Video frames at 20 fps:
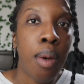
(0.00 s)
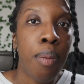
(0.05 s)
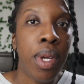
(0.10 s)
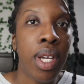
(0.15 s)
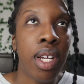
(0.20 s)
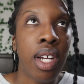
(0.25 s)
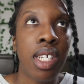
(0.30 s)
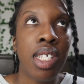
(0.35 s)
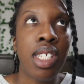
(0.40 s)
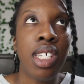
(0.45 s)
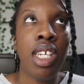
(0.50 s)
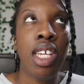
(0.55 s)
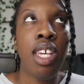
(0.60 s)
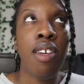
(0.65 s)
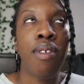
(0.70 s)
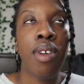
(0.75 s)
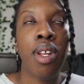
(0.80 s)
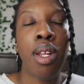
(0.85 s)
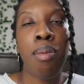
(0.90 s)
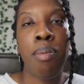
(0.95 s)
because he
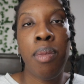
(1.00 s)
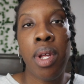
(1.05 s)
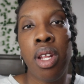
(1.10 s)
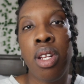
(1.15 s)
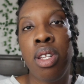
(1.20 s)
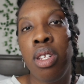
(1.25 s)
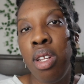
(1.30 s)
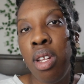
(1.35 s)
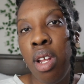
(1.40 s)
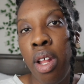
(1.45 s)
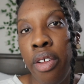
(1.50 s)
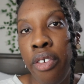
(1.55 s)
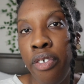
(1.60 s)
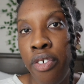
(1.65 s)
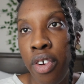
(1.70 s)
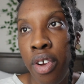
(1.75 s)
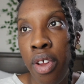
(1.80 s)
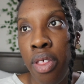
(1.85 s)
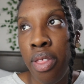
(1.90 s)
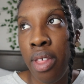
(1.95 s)
even admitted to
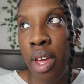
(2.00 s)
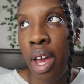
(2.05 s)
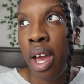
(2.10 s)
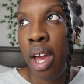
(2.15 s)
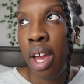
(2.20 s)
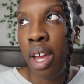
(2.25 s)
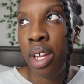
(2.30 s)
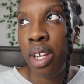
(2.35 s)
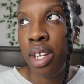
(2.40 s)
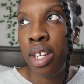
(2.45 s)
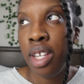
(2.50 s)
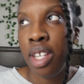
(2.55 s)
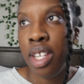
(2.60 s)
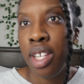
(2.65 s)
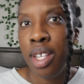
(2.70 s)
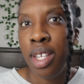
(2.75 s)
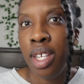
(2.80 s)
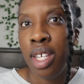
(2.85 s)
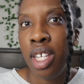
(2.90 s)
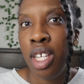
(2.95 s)
Nullifer that
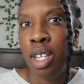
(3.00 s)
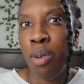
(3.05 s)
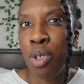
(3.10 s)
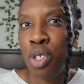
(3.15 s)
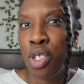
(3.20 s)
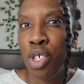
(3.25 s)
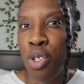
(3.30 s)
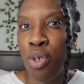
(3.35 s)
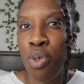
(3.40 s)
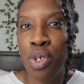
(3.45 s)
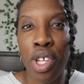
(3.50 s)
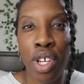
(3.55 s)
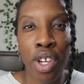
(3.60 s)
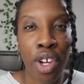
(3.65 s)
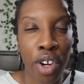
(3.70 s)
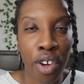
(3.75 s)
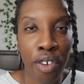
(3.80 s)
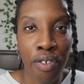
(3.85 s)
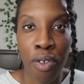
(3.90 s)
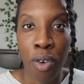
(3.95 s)
he was using
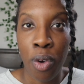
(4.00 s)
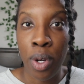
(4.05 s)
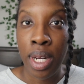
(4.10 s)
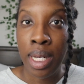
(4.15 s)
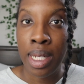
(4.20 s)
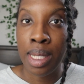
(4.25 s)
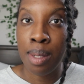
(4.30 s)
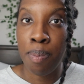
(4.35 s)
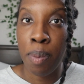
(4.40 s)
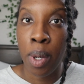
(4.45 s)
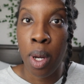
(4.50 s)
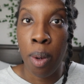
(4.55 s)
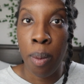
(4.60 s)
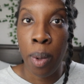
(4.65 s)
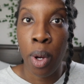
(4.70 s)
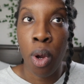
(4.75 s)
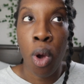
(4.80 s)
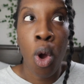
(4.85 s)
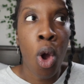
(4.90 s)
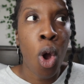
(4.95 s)
her for an
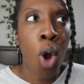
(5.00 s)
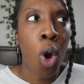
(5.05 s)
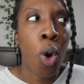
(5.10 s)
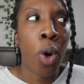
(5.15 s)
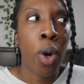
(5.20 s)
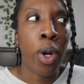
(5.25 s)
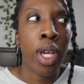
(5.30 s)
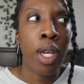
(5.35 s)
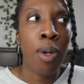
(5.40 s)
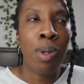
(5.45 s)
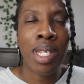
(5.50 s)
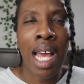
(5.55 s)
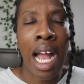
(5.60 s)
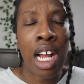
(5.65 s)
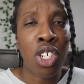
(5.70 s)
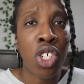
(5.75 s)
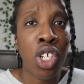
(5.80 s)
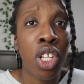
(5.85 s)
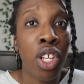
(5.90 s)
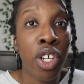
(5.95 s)
experiment, or he was
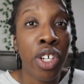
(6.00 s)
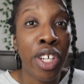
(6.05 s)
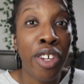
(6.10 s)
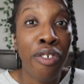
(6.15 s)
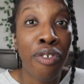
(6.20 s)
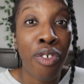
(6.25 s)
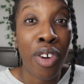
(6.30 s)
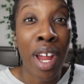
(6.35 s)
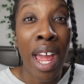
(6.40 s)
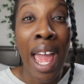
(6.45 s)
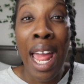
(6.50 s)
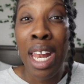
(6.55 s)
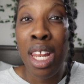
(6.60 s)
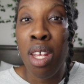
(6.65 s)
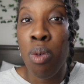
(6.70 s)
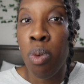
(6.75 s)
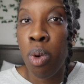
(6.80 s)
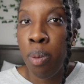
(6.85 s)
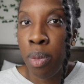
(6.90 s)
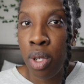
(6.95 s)
actually looking for any
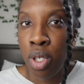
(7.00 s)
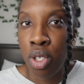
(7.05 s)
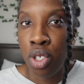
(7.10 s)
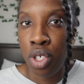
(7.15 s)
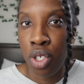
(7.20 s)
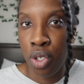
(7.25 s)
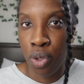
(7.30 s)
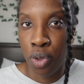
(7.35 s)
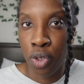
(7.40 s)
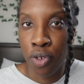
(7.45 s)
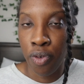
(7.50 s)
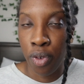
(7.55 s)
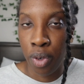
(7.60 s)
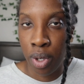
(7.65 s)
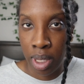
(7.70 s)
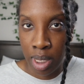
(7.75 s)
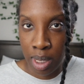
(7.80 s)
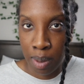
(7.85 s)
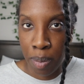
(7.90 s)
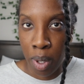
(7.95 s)
woman to use for an
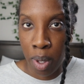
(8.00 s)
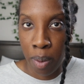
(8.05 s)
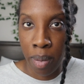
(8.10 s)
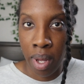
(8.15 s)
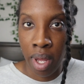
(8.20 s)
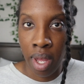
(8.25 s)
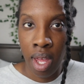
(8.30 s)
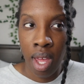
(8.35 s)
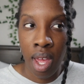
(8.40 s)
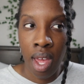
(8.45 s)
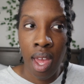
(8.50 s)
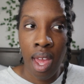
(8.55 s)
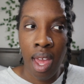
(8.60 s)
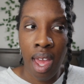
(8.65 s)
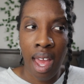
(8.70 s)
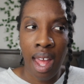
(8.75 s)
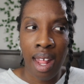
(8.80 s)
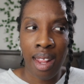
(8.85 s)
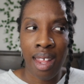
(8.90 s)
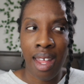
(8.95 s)
experiment,
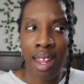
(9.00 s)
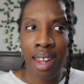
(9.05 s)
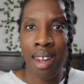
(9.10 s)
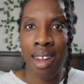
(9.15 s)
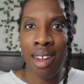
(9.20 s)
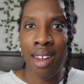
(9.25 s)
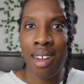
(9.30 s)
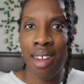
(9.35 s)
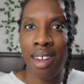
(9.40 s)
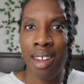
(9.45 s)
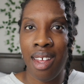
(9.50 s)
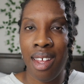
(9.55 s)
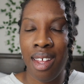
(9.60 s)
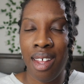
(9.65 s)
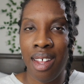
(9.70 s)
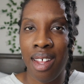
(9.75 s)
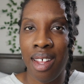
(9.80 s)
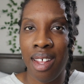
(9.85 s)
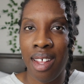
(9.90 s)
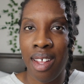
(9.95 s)
and then
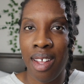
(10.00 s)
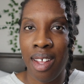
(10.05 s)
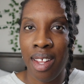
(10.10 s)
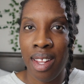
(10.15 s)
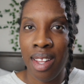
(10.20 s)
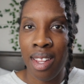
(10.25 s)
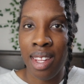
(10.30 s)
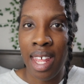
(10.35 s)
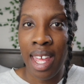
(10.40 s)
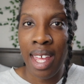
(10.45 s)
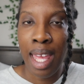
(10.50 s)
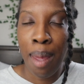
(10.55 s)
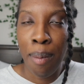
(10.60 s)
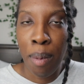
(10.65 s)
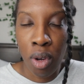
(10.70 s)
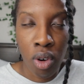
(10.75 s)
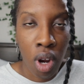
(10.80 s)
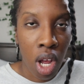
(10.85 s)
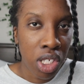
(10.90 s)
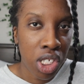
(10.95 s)
they came
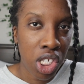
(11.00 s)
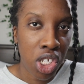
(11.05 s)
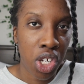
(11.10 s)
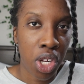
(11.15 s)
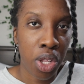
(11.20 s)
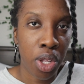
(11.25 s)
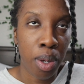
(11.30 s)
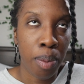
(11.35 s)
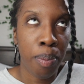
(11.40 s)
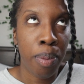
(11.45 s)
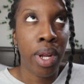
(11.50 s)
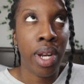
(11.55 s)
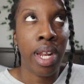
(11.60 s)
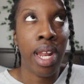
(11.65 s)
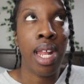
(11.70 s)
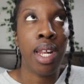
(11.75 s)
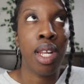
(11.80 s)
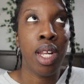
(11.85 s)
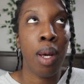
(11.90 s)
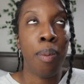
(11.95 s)
across each other, but it
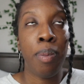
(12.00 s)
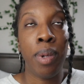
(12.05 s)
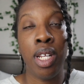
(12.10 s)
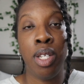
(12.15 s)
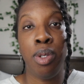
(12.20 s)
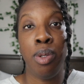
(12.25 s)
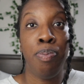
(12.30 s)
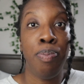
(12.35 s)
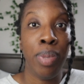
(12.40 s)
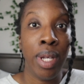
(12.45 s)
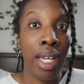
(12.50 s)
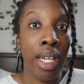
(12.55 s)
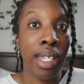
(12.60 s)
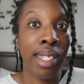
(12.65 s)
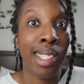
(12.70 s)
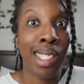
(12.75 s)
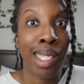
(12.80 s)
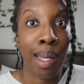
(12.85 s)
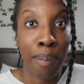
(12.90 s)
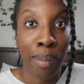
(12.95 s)
ended up being
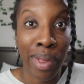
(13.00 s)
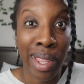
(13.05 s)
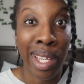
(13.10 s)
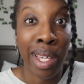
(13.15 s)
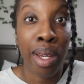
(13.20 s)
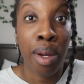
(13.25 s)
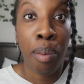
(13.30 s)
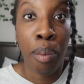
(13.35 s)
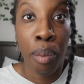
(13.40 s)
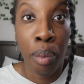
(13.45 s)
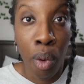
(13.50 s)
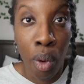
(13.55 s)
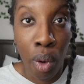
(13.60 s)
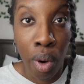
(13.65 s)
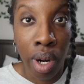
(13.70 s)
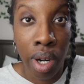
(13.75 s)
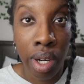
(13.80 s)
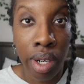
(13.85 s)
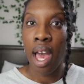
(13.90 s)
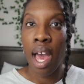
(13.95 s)
something
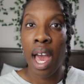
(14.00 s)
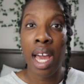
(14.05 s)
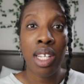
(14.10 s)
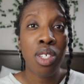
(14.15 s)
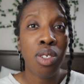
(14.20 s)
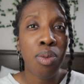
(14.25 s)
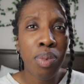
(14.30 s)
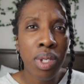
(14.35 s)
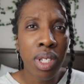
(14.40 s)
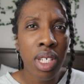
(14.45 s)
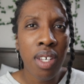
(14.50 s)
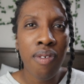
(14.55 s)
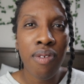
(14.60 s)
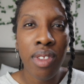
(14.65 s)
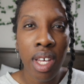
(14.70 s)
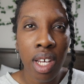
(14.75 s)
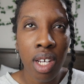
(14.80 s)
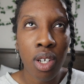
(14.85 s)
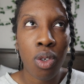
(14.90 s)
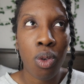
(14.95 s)
more. I do believe
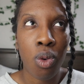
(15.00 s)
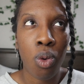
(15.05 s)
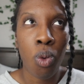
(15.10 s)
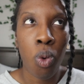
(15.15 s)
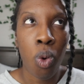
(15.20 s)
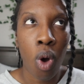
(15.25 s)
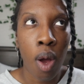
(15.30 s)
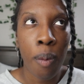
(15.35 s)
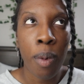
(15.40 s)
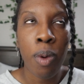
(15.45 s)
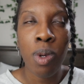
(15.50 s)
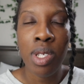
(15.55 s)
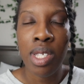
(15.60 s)
that Kwame